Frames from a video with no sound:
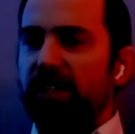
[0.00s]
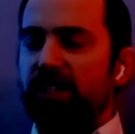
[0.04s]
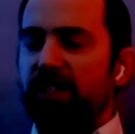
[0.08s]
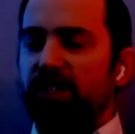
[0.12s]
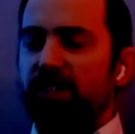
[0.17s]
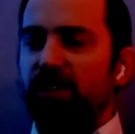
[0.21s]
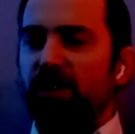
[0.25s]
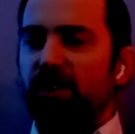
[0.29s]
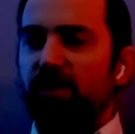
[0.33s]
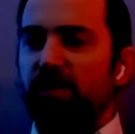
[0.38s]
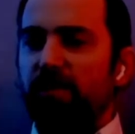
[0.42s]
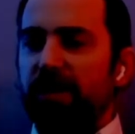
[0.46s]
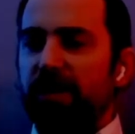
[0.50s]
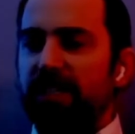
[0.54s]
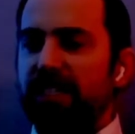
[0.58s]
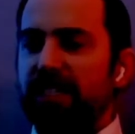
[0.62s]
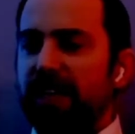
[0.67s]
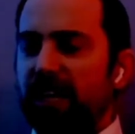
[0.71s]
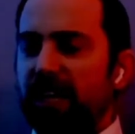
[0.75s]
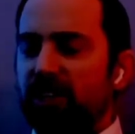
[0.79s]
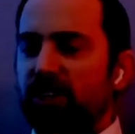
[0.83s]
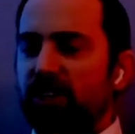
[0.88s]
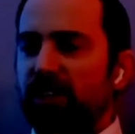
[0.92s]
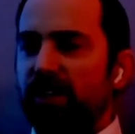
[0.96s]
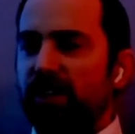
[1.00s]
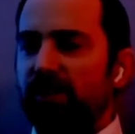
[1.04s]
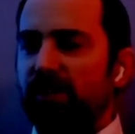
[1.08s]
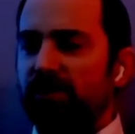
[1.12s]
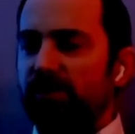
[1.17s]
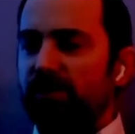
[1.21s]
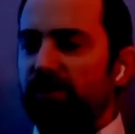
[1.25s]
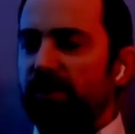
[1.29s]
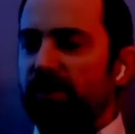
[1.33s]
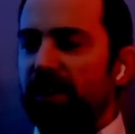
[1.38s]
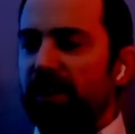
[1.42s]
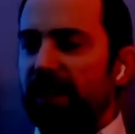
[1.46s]
can start my
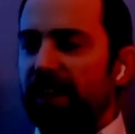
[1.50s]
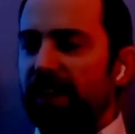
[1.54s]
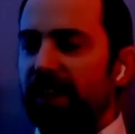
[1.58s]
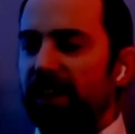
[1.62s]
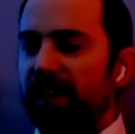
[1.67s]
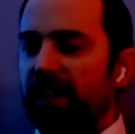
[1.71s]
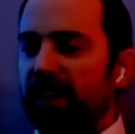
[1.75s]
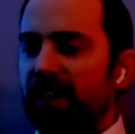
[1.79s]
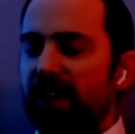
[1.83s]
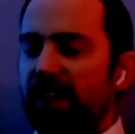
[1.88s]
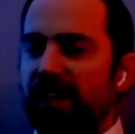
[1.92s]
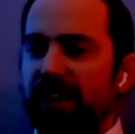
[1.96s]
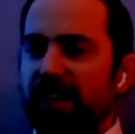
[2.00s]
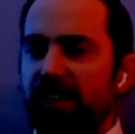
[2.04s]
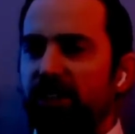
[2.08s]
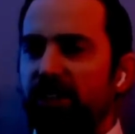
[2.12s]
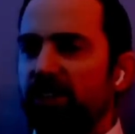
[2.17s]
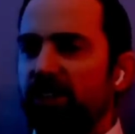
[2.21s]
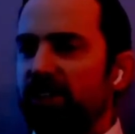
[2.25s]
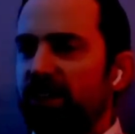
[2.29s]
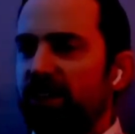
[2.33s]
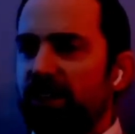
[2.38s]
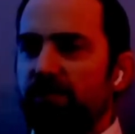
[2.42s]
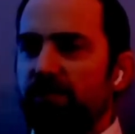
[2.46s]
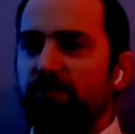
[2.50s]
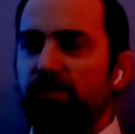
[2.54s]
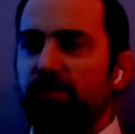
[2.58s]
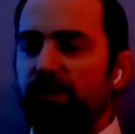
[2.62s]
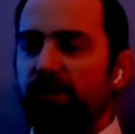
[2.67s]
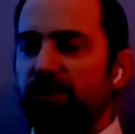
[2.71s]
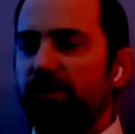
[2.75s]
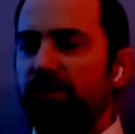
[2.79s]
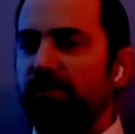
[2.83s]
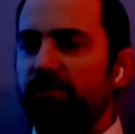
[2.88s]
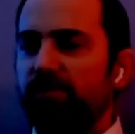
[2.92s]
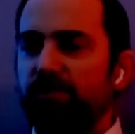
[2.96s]
sketching like in a just a
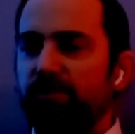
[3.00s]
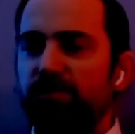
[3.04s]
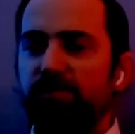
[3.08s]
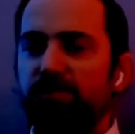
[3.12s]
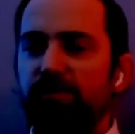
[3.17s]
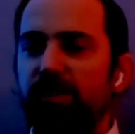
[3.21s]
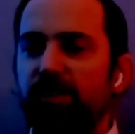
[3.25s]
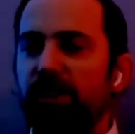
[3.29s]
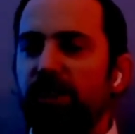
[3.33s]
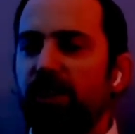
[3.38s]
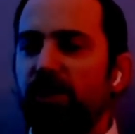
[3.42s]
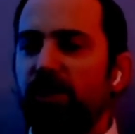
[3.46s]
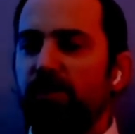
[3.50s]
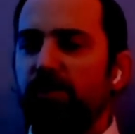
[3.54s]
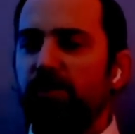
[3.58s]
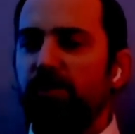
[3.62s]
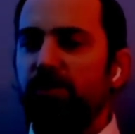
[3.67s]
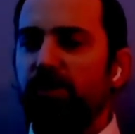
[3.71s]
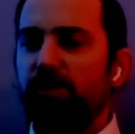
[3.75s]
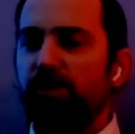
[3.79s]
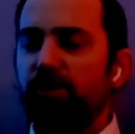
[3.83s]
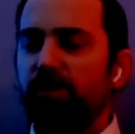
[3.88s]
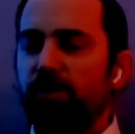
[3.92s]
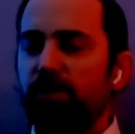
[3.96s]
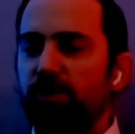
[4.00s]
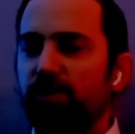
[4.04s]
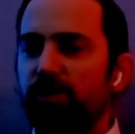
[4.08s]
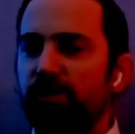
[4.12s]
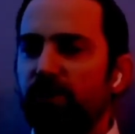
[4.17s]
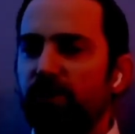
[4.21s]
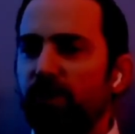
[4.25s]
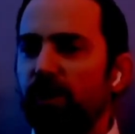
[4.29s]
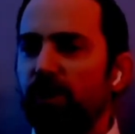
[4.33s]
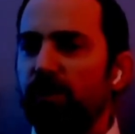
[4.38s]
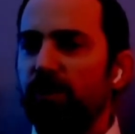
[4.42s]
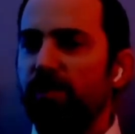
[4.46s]
real crude
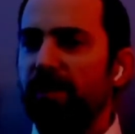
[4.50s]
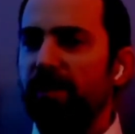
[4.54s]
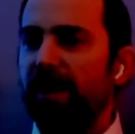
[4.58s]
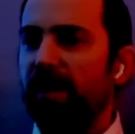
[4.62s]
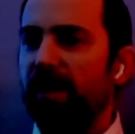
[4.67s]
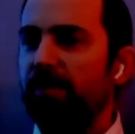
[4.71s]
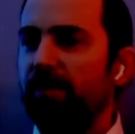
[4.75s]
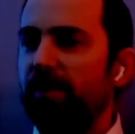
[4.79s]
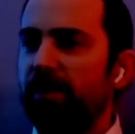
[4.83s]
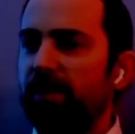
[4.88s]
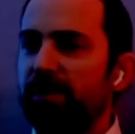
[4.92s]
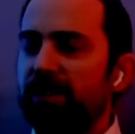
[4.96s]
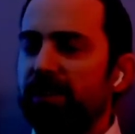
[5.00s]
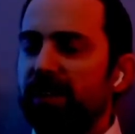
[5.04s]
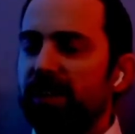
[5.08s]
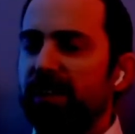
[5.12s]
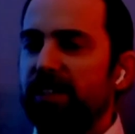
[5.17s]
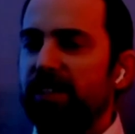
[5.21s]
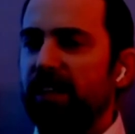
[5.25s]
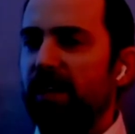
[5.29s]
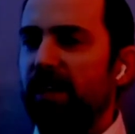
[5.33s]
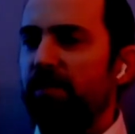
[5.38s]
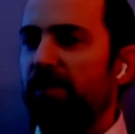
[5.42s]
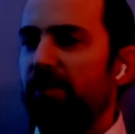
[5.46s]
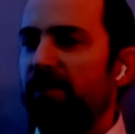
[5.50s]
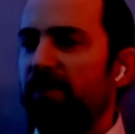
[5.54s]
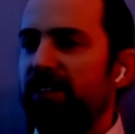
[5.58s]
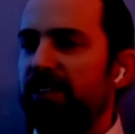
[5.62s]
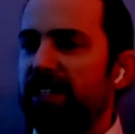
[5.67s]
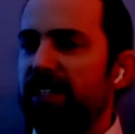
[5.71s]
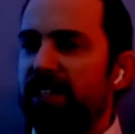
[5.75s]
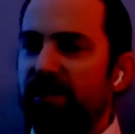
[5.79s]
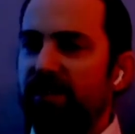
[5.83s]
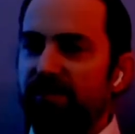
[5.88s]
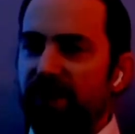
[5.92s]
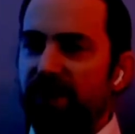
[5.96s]
form, and most of the time if
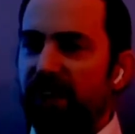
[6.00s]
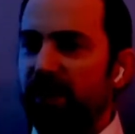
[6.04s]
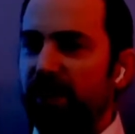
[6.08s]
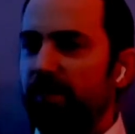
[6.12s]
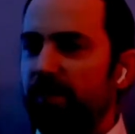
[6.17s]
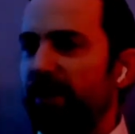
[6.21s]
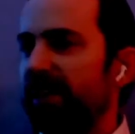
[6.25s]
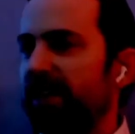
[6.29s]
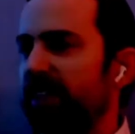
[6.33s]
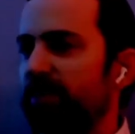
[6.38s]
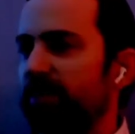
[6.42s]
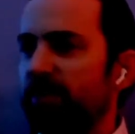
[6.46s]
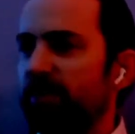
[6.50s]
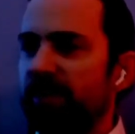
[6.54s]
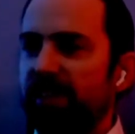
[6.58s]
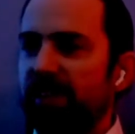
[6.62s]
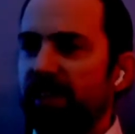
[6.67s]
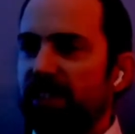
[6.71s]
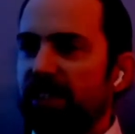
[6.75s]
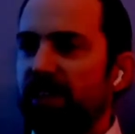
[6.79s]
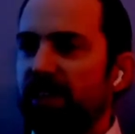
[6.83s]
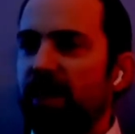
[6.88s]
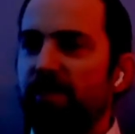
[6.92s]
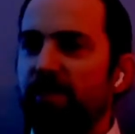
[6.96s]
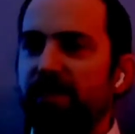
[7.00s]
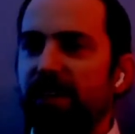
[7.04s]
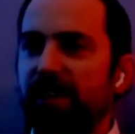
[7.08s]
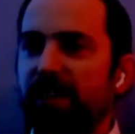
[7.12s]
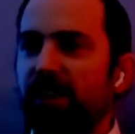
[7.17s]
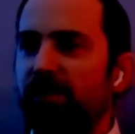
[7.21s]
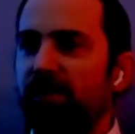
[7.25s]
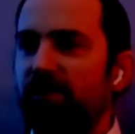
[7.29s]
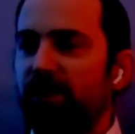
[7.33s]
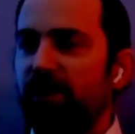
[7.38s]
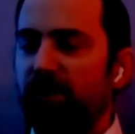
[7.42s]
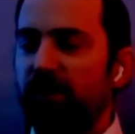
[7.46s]
it's an environment it's mostly a top
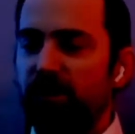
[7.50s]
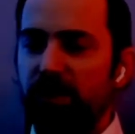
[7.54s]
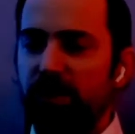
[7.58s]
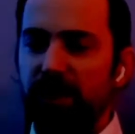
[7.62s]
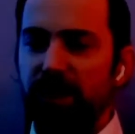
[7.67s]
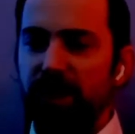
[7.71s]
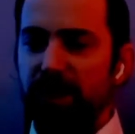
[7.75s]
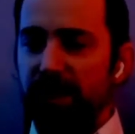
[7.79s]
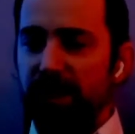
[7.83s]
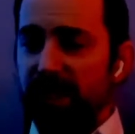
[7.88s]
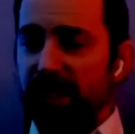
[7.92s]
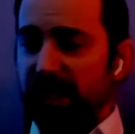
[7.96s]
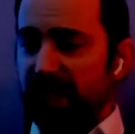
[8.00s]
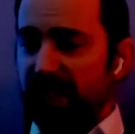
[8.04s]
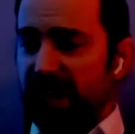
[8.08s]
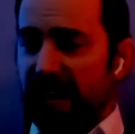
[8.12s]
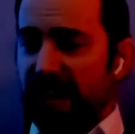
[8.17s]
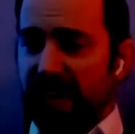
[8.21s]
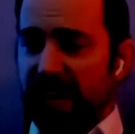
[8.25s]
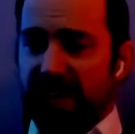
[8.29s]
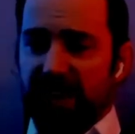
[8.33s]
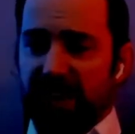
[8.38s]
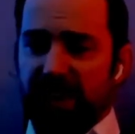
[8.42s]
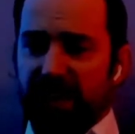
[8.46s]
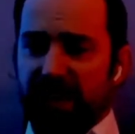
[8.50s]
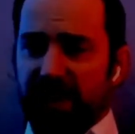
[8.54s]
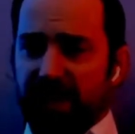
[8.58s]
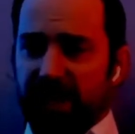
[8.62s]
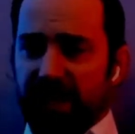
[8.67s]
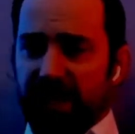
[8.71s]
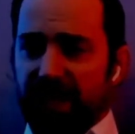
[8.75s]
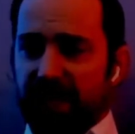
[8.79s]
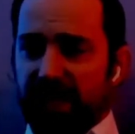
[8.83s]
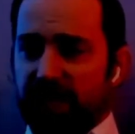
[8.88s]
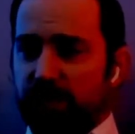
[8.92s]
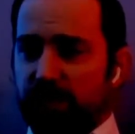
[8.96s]
down view, anything
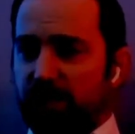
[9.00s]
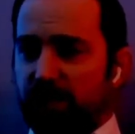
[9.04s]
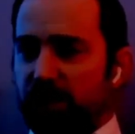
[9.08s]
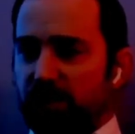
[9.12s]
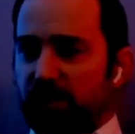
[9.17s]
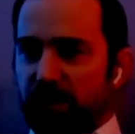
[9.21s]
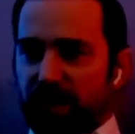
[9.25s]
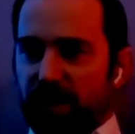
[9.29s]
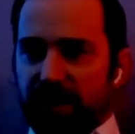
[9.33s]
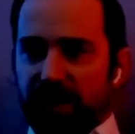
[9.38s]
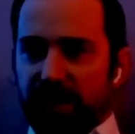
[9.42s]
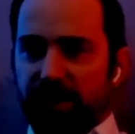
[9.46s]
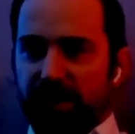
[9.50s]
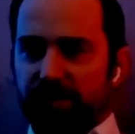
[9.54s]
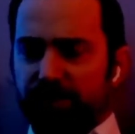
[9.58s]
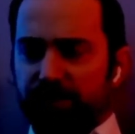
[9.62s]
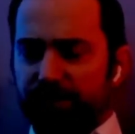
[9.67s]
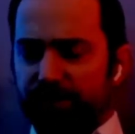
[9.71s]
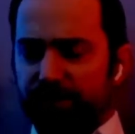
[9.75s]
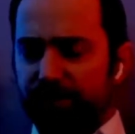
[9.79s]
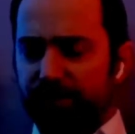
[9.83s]
that gets me running.